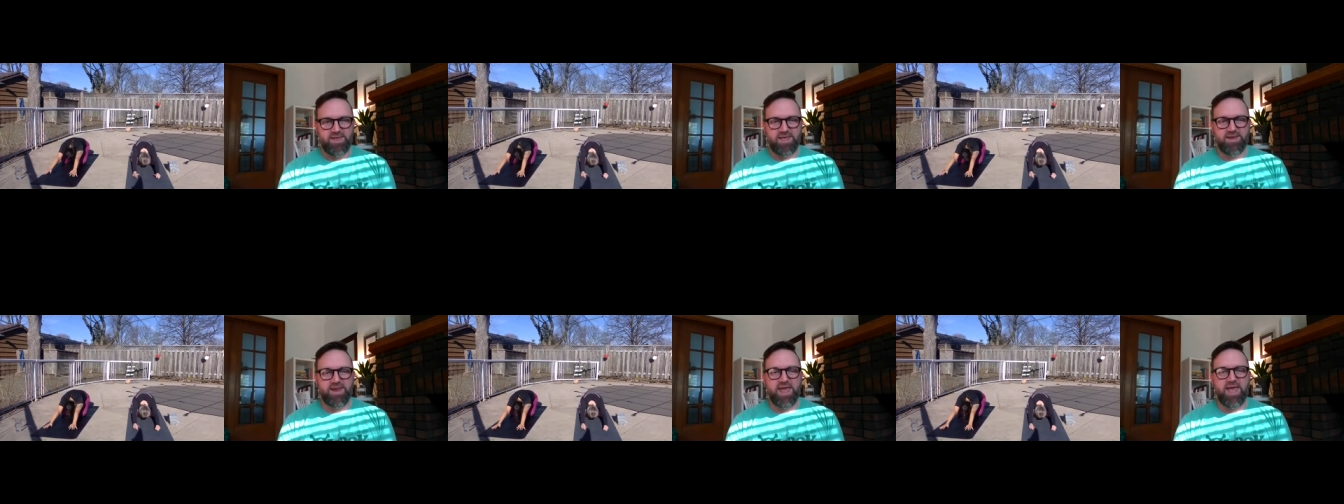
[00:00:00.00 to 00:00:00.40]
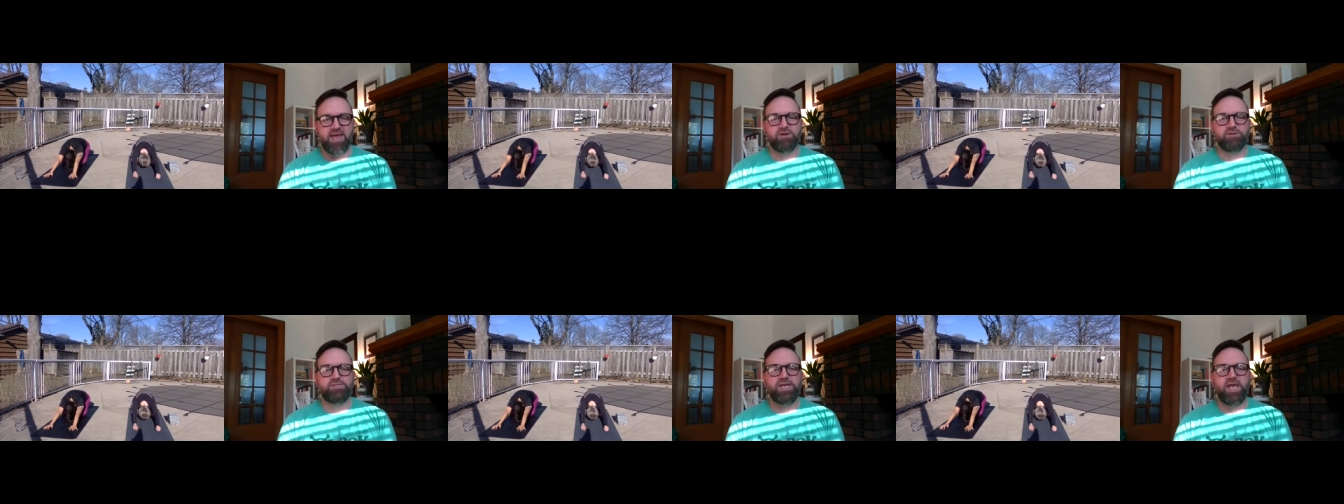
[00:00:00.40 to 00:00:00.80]

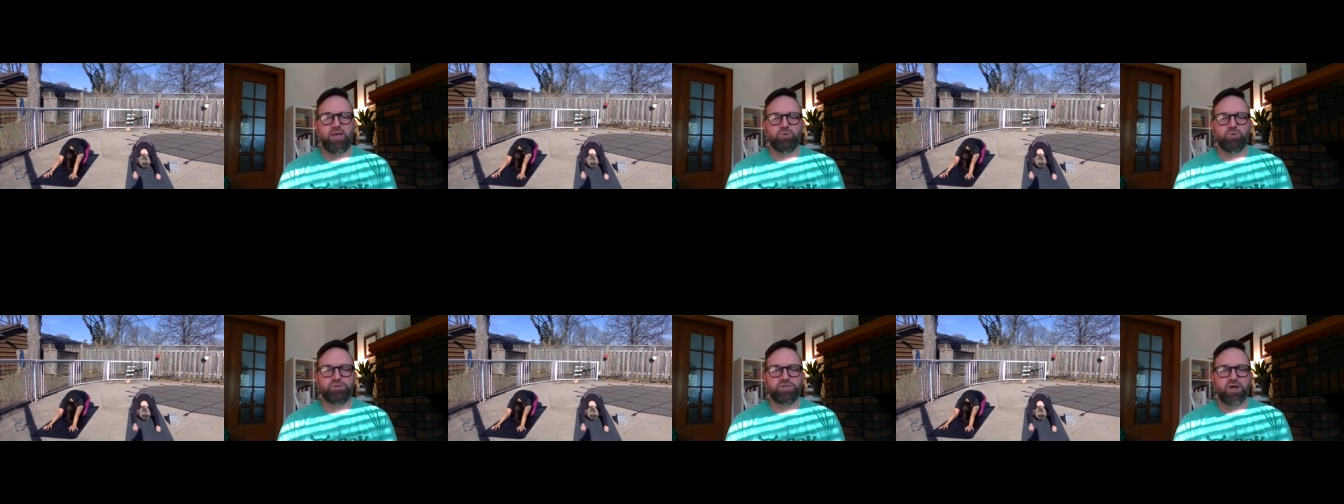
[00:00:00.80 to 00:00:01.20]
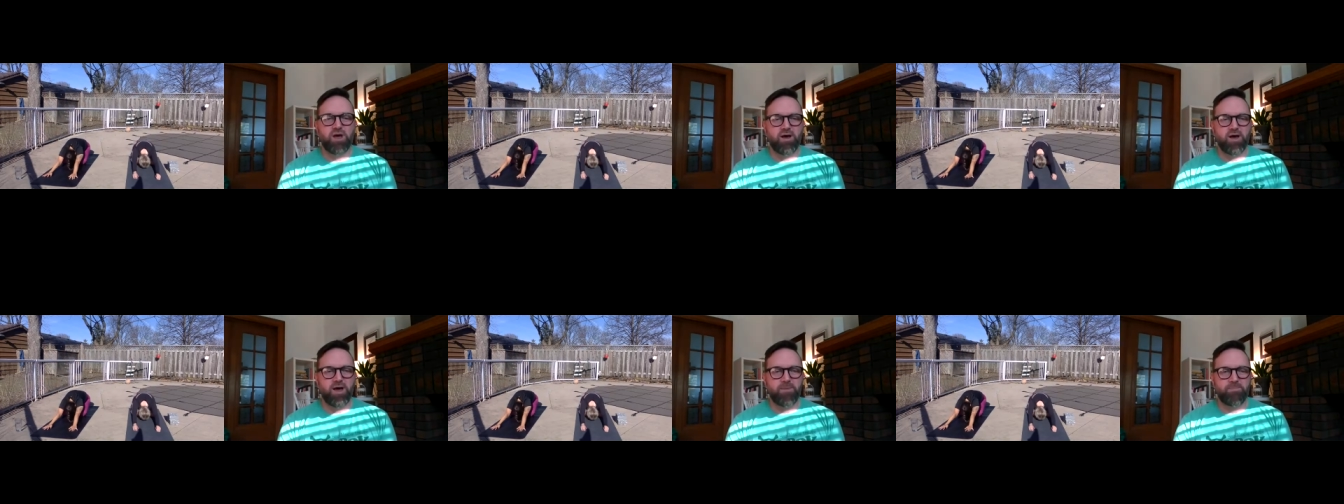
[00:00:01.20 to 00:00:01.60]
Inhale,
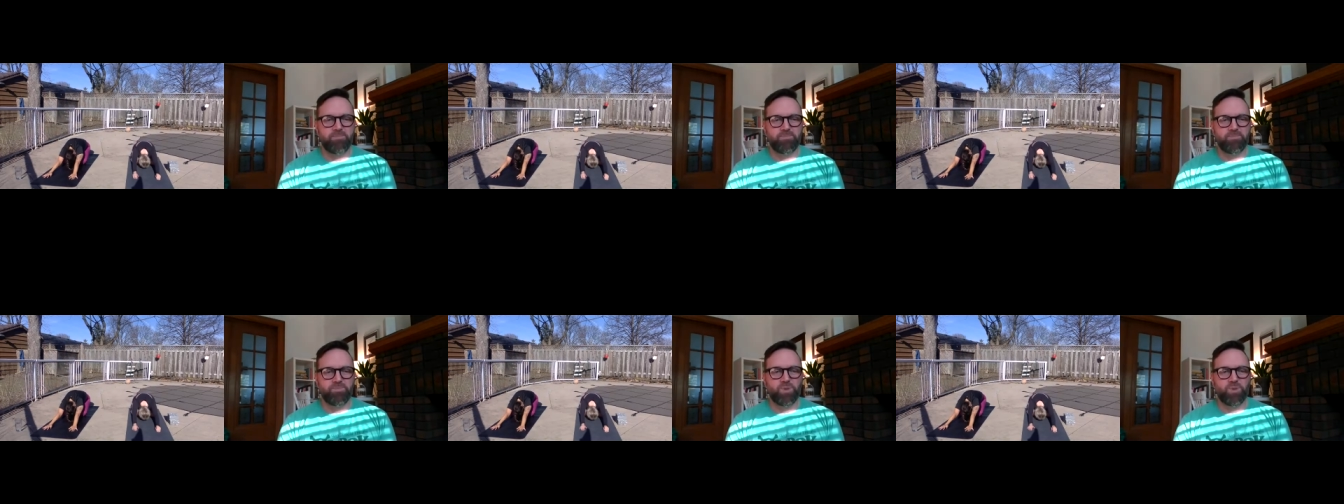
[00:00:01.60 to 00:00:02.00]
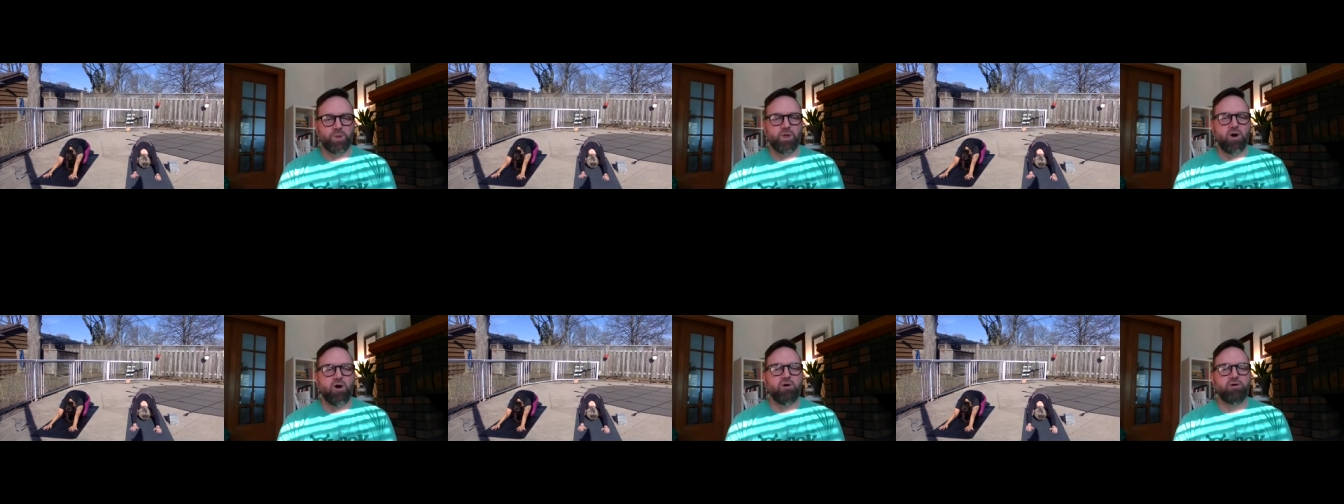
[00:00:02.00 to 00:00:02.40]
tabletop,
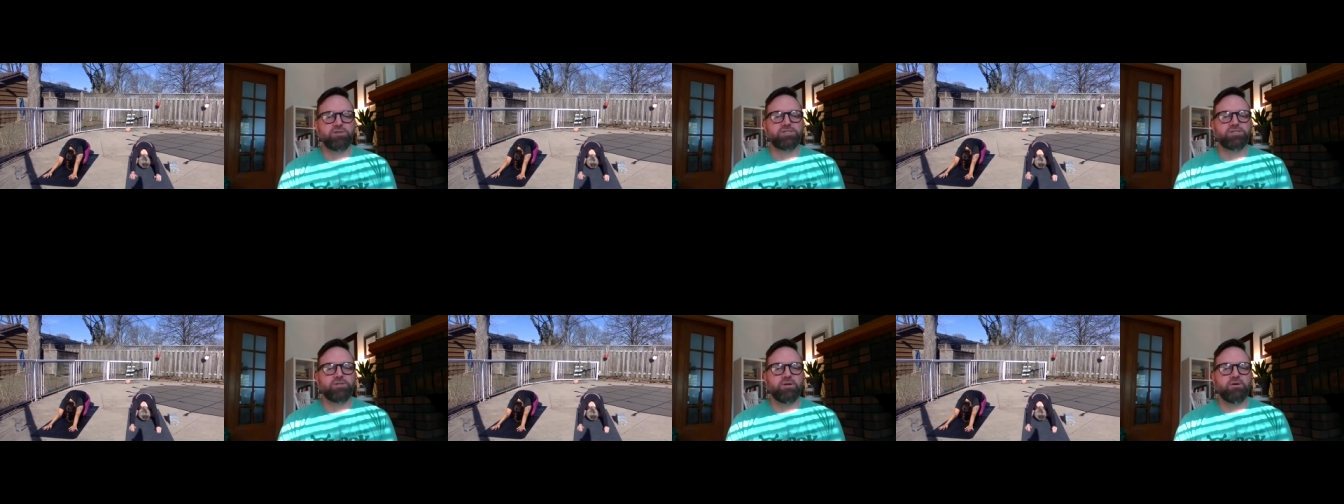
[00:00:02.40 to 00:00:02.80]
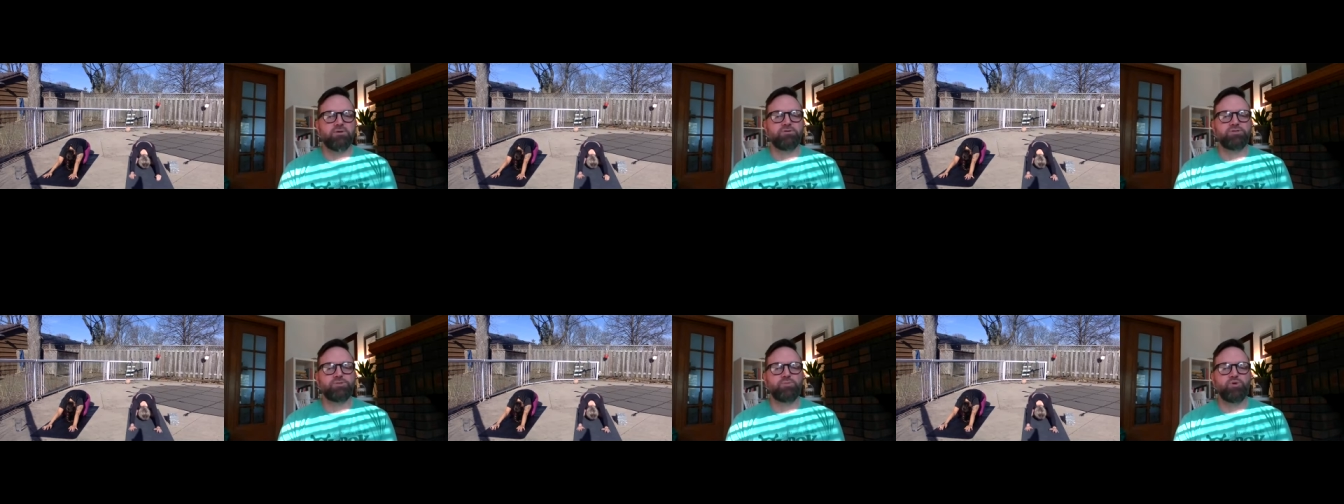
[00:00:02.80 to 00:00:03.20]
long,
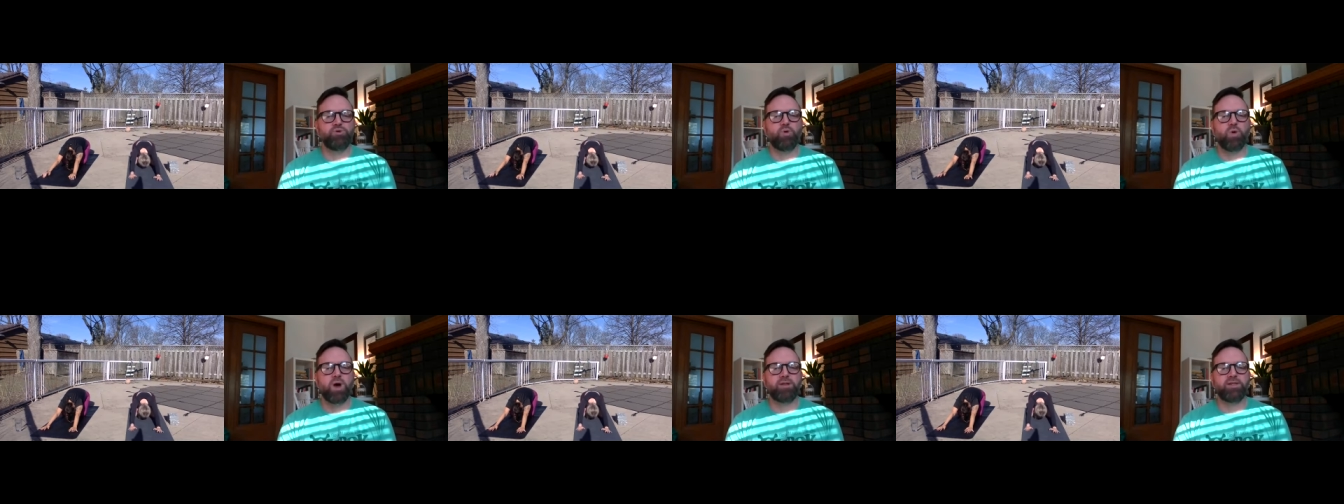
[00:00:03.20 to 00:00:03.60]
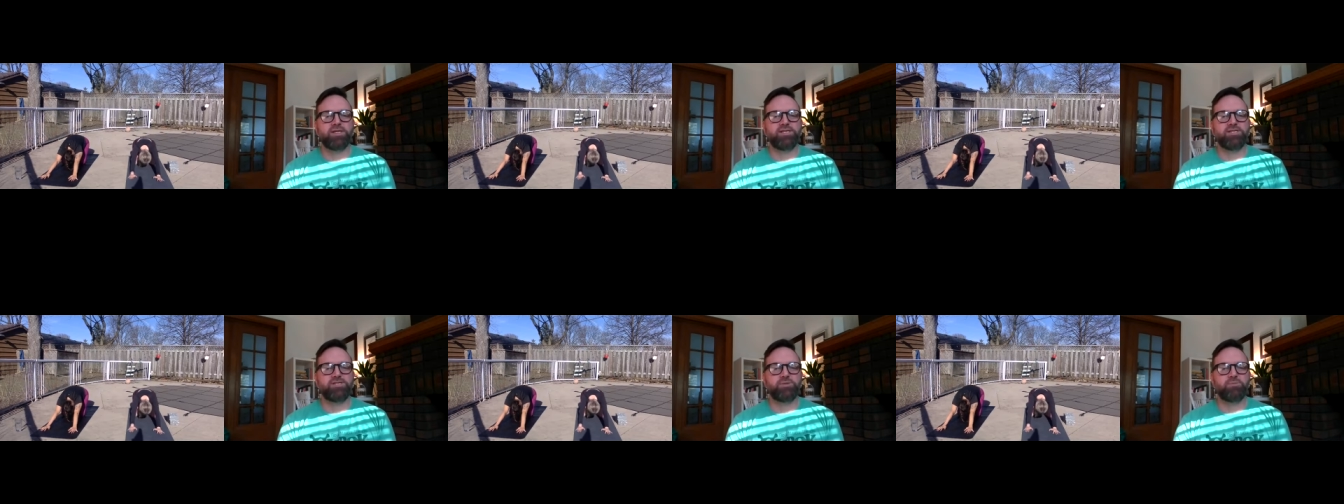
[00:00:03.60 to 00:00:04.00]
slow, smooth
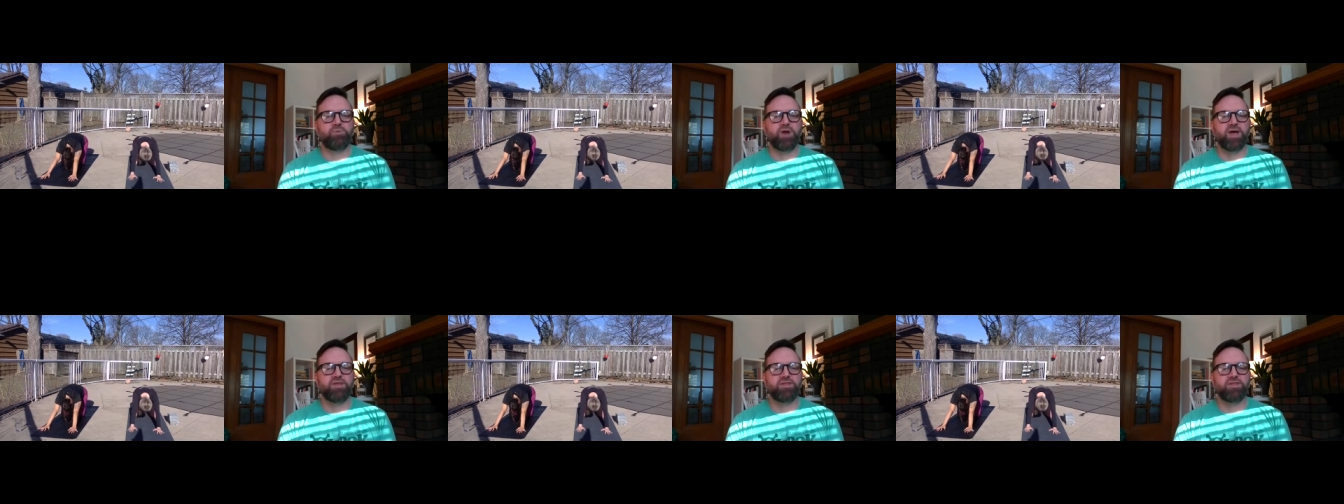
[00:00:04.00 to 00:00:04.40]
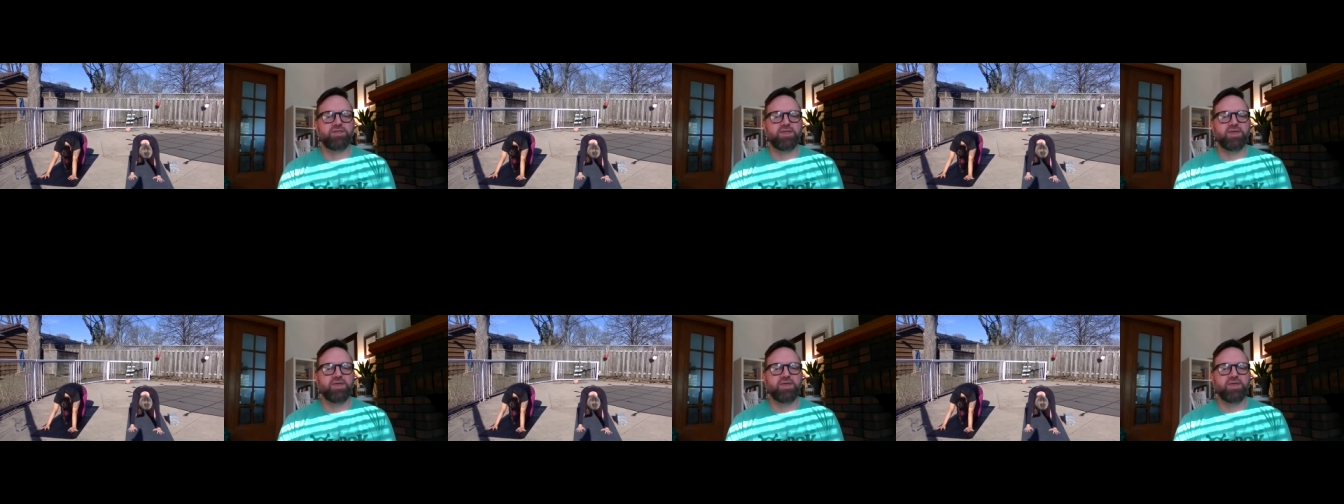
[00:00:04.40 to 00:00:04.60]
quality to the breath.